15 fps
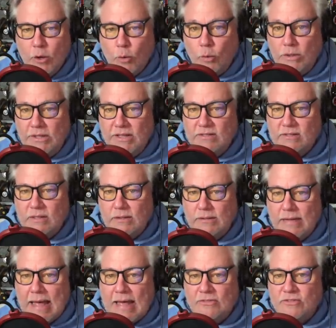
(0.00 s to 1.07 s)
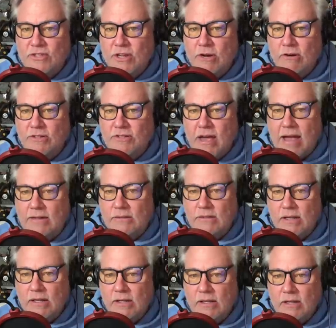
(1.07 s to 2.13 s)
released last year
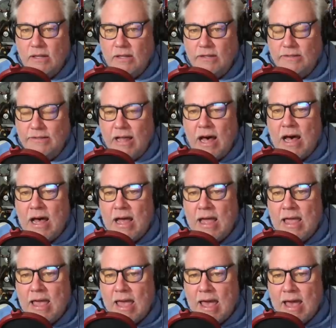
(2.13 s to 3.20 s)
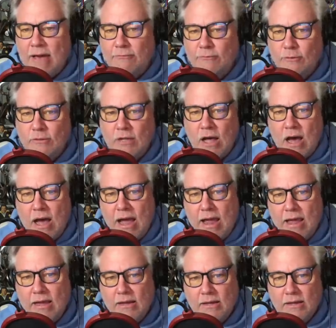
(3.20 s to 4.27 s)
entitled Lie After Lie.